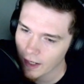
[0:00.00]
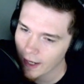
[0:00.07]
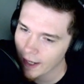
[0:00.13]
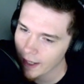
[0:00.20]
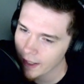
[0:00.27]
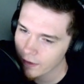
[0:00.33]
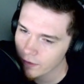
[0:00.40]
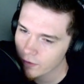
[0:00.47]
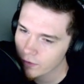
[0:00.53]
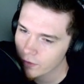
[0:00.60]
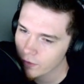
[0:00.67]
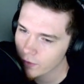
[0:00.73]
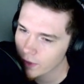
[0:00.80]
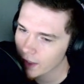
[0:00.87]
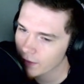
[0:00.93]
I
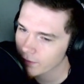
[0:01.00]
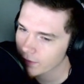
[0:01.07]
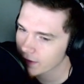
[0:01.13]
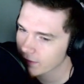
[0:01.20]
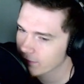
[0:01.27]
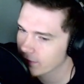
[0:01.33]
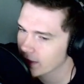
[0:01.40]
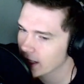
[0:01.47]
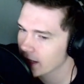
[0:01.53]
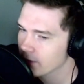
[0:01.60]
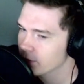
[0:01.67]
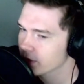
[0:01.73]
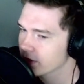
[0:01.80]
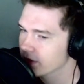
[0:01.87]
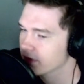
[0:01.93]
do not really
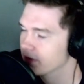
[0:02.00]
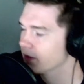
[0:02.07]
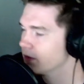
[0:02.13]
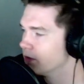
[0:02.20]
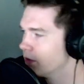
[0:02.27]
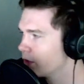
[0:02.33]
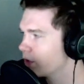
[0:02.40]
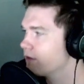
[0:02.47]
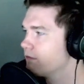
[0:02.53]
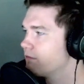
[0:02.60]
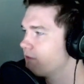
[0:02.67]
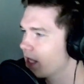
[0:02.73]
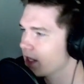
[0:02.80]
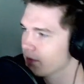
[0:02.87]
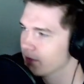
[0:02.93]
vibe with the look of
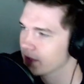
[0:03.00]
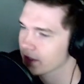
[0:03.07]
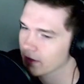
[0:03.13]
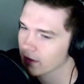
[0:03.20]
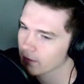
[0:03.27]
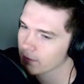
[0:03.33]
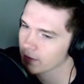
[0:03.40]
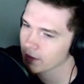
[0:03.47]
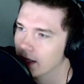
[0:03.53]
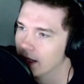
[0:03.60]
Valamir armor.